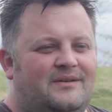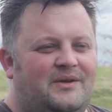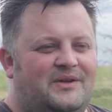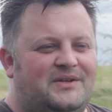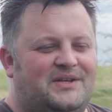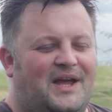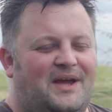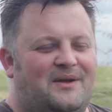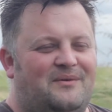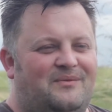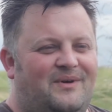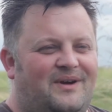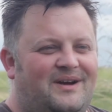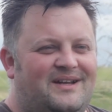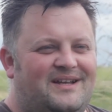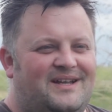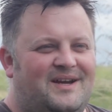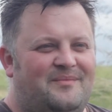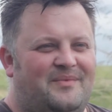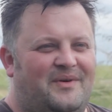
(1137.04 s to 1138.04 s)
I was like,
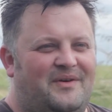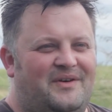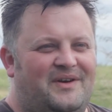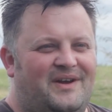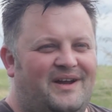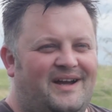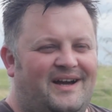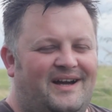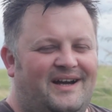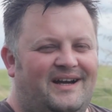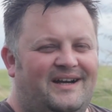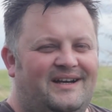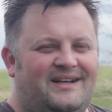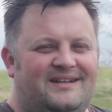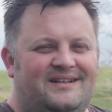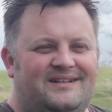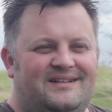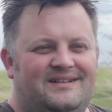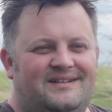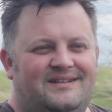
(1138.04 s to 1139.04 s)
what? I can't borrow your
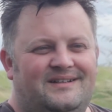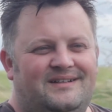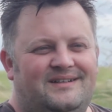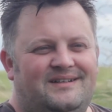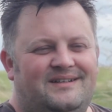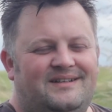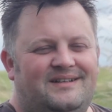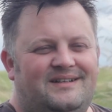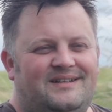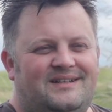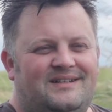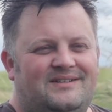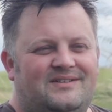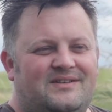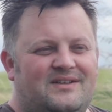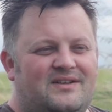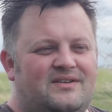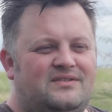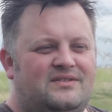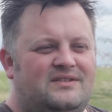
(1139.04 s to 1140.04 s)
car.
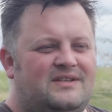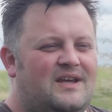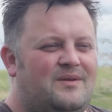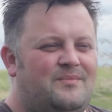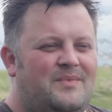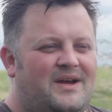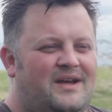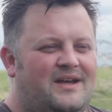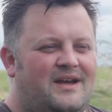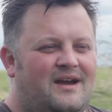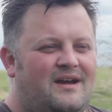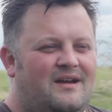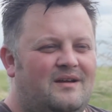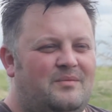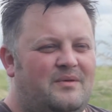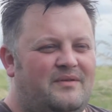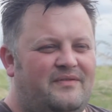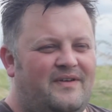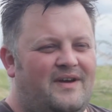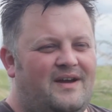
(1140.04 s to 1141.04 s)
Well, yeah, just take my
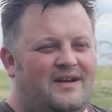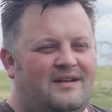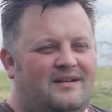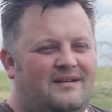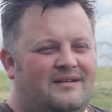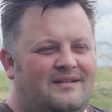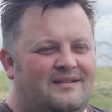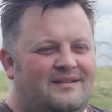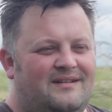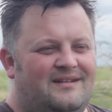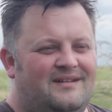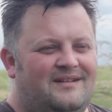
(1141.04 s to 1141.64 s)
car, it'll be fine.